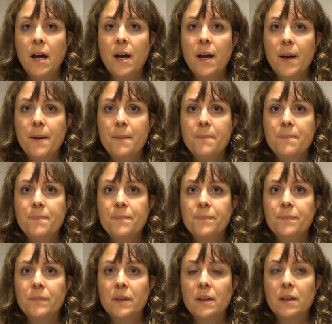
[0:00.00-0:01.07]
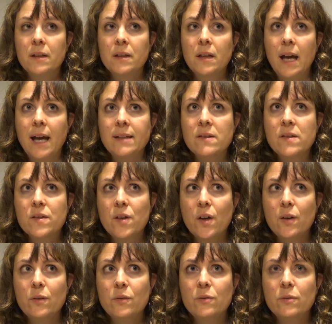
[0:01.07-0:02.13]
And
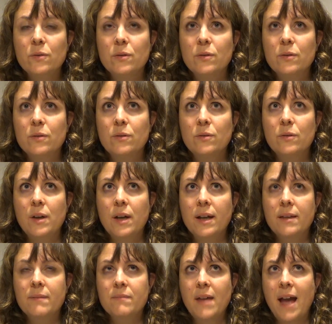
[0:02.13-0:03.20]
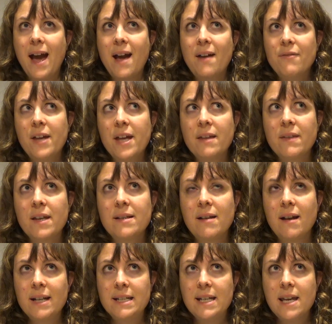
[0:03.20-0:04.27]
so having this
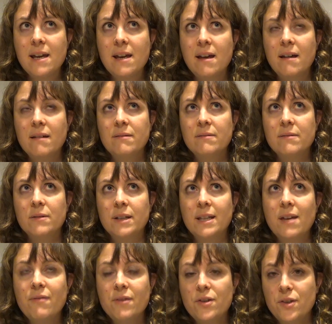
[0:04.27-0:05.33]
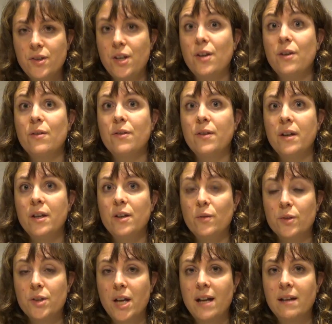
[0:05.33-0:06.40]
idea given to you that
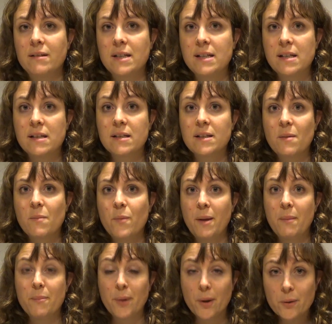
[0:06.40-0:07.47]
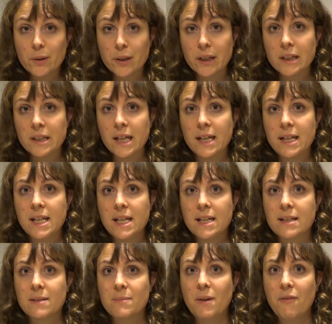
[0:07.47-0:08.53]
your child is in some way broken and
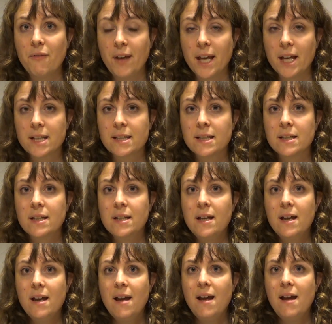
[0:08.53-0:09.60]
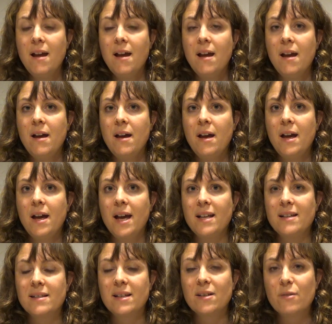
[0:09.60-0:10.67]
needs to be fixed,
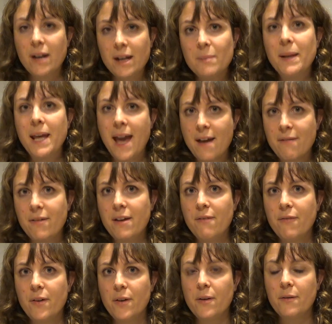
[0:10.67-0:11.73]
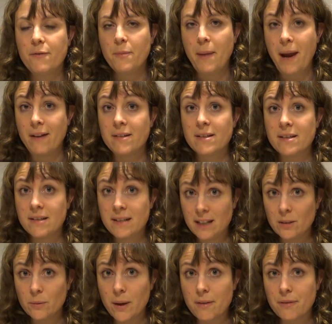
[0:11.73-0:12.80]
it's incredibly heavy for parents to
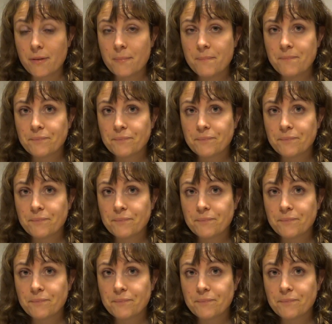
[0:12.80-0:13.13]
deal with.